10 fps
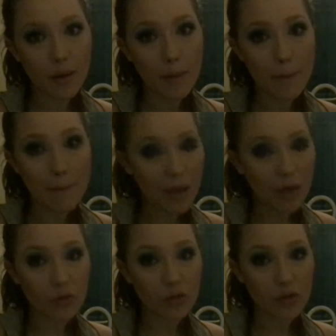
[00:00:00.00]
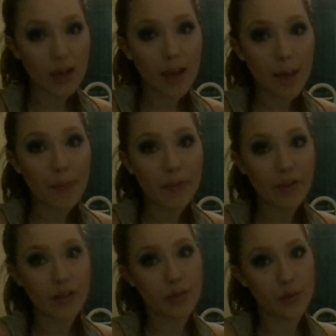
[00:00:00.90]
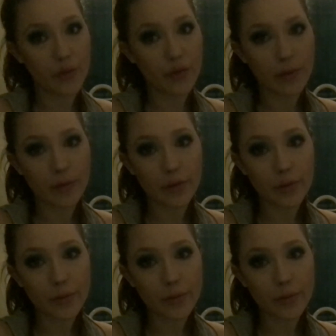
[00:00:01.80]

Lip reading: Males can be victims of rape too,